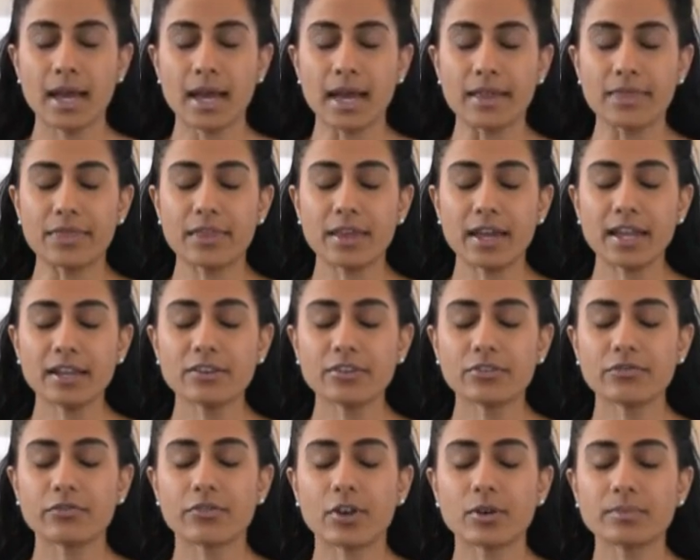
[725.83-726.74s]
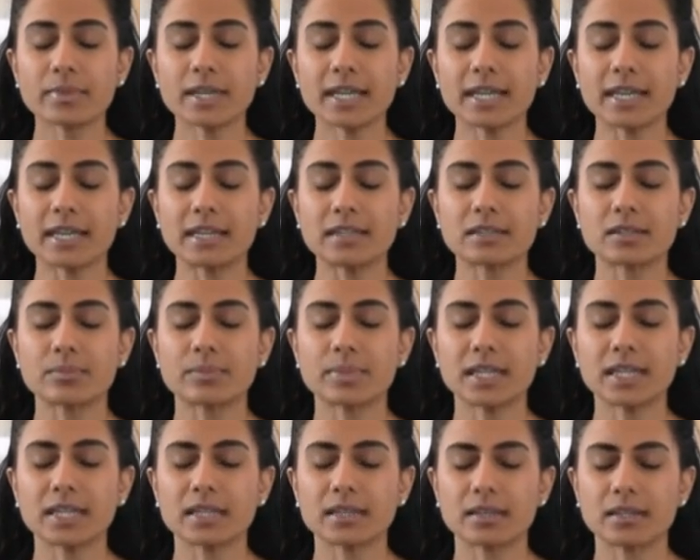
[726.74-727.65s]
And then from here, to
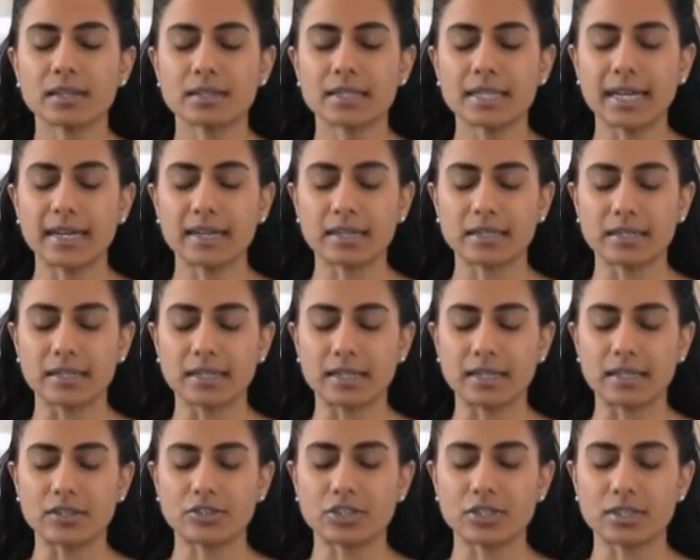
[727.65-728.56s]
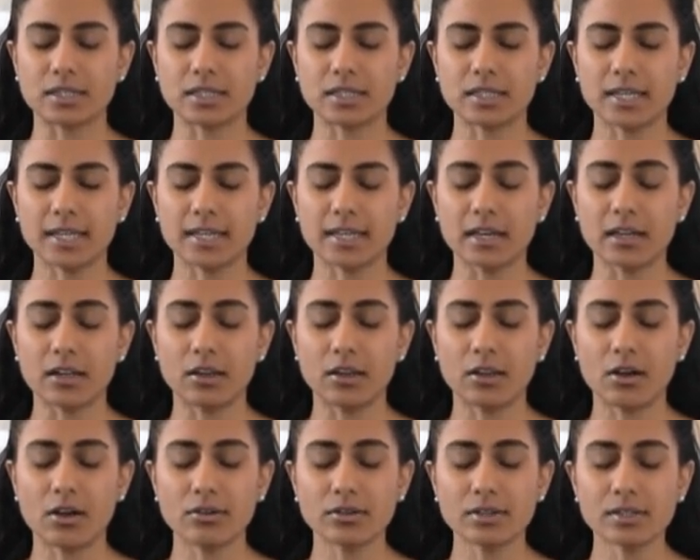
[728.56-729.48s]
begin the technique, just take a
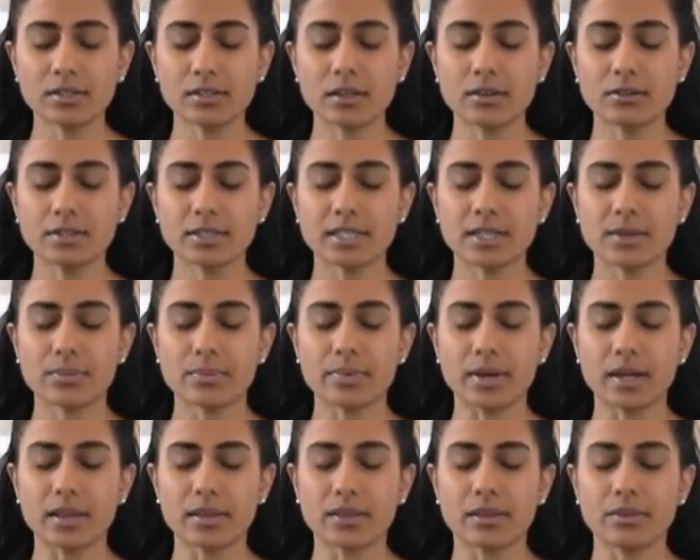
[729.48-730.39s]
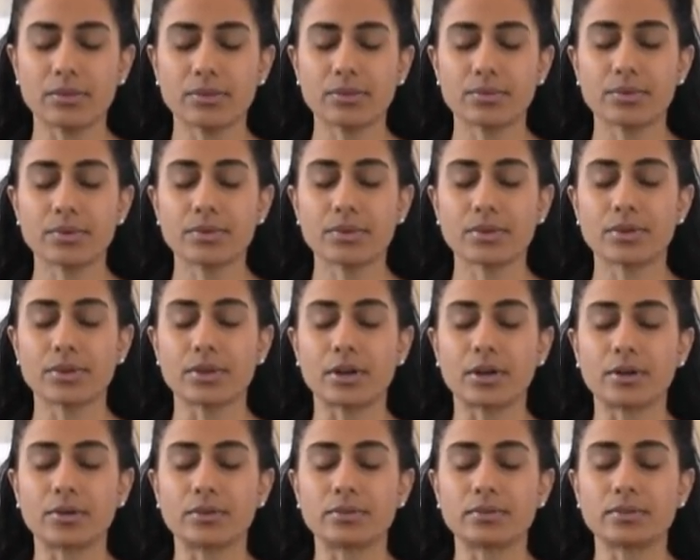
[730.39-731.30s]
long, slow, deep breath in through the
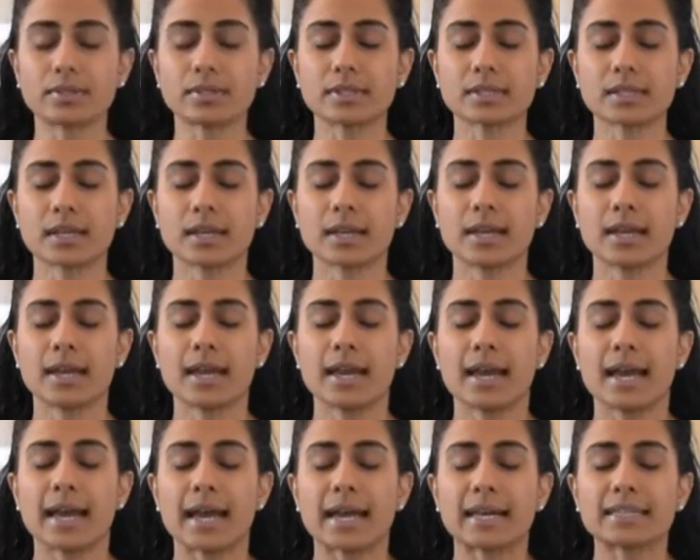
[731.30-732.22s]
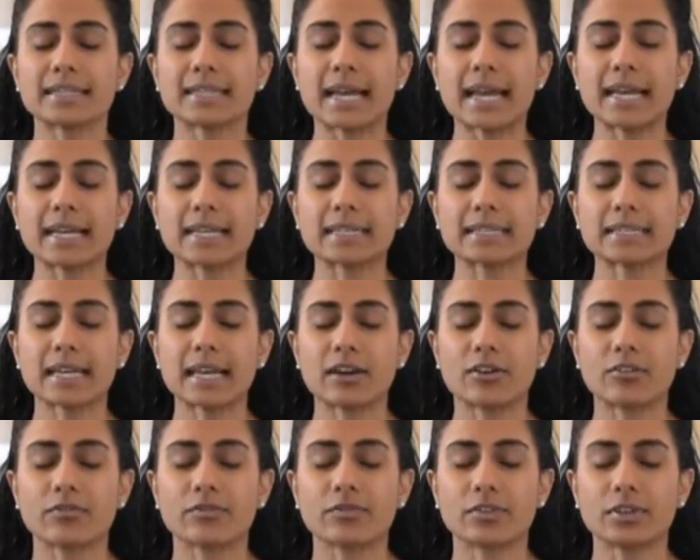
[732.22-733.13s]
nose and
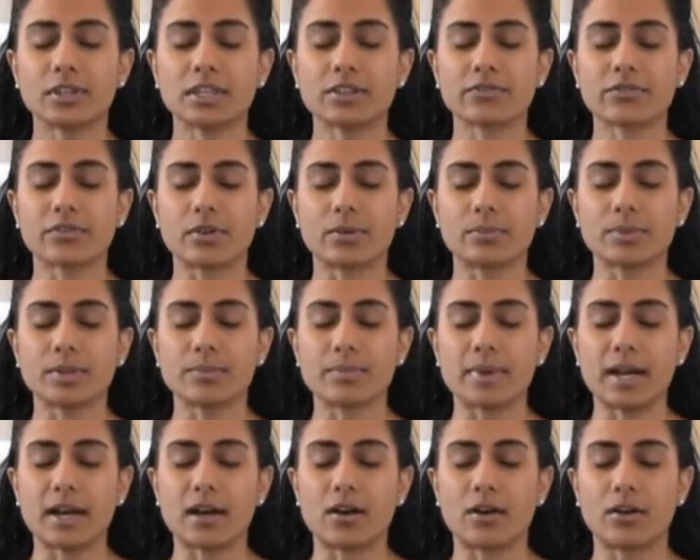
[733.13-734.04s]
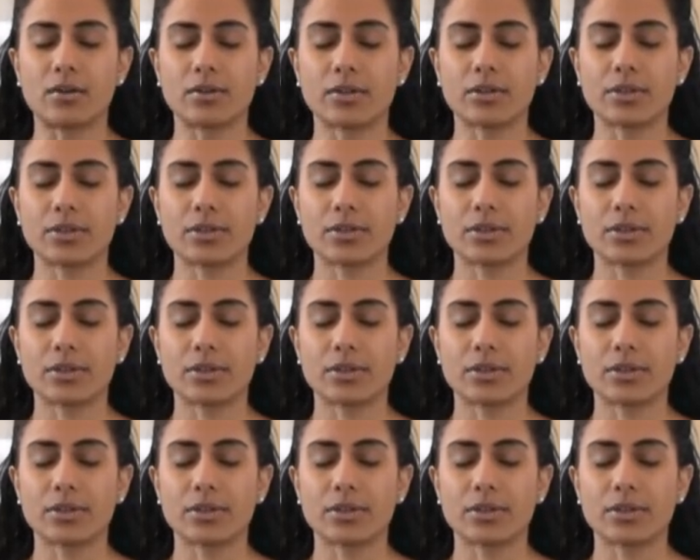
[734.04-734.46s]
exhale fully from the mouth.